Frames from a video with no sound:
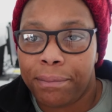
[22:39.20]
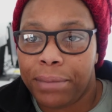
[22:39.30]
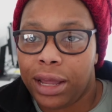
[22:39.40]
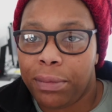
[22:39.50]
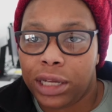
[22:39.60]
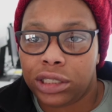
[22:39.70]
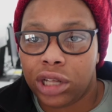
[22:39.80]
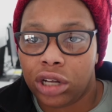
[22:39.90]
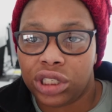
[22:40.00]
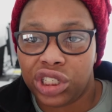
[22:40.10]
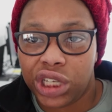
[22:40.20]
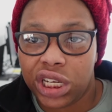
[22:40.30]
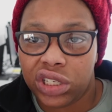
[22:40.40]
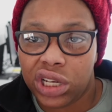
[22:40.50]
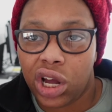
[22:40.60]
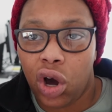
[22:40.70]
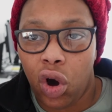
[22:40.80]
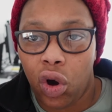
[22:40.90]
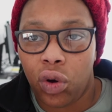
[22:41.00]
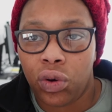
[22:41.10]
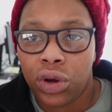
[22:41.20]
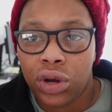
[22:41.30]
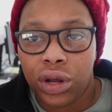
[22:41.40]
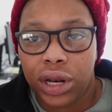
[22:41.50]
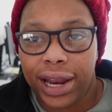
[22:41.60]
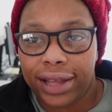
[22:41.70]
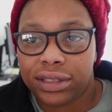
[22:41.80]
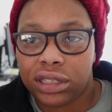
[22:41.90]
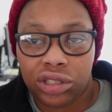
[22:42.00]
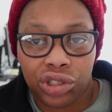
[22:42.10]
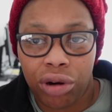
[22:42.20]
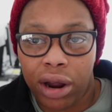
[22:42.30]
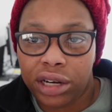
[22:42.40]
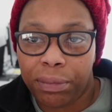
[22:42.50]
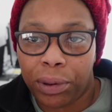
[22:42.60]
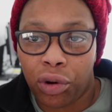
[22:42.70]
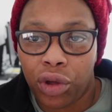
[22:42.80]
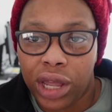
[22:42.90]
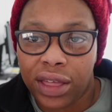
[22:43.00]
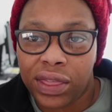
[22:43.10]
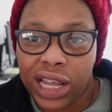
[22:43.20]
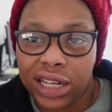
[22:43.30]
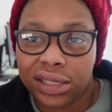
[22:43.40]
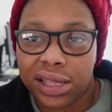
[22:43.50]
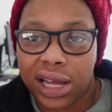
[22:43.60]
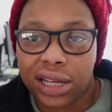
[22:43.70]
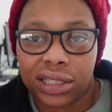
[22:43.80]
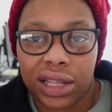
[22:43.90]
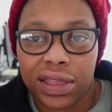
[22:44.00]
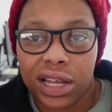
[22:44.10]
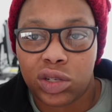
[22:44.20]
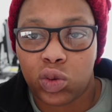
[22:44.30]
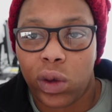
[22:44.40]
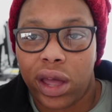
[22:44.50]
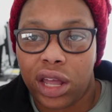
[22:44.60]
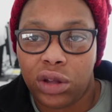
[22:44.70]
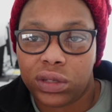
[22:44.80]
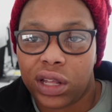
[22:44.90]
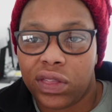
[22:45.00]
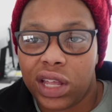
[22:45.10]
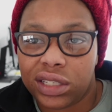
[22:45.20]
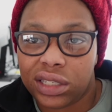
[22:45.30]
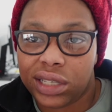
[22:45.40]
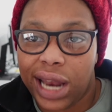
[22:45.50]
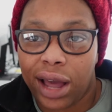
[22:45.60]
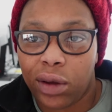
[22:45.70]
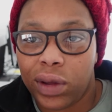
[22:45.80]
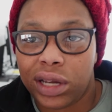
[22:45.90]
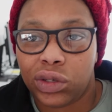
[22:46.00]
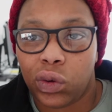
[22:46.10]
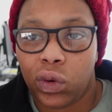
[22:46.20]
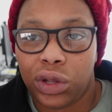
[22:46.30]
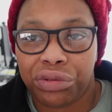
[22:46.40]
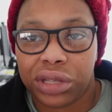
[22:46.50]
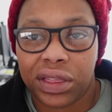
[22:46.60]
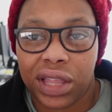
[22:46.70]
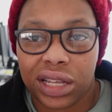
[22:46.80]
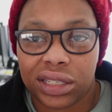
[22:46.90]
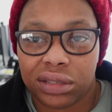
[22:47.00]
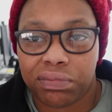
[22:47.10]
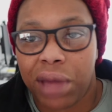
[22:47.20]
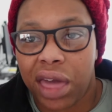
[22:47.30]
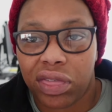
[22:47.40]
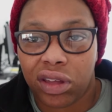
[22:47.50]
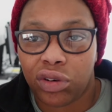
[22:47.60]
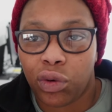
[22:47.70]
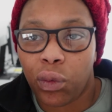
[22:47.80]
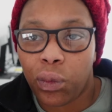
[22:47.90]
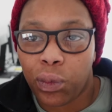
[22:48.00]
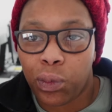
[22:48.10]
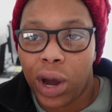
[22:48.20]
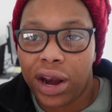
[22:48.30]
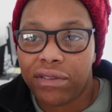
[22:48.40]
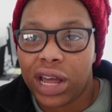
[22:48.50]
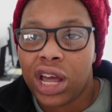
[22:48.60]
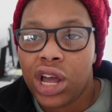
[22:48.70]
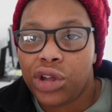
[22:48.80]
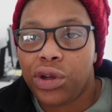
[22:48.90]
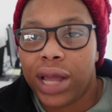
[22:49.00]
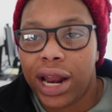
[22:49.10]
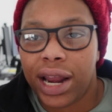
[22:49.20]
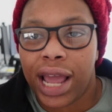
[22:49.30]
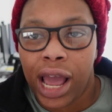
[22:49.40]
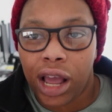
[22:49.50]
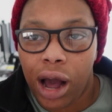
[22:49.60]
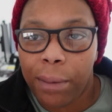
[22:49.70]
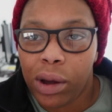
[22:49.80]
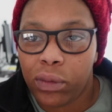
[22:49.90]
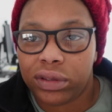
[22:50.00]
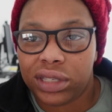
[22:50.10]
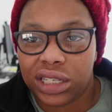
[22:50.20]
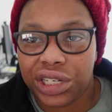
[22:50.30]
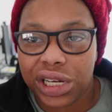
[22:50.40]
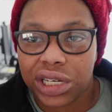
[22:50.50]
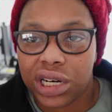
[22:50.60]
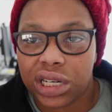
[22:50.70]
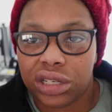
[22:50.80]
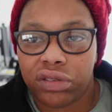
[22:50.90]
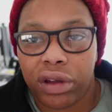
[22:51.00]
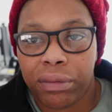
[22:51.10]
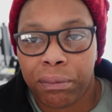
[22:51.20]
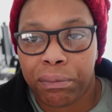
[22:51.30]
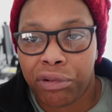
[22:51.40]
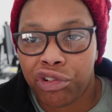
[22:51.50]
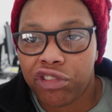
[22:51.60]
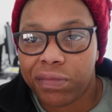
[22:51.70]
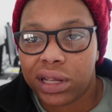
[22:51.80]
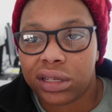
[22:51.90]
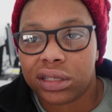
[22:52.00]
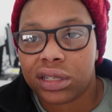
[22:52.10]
maybe start suggesting, oh, let's try deploying these things in this way, using this language or using this method or whatever. You can come up with suggestions and improvements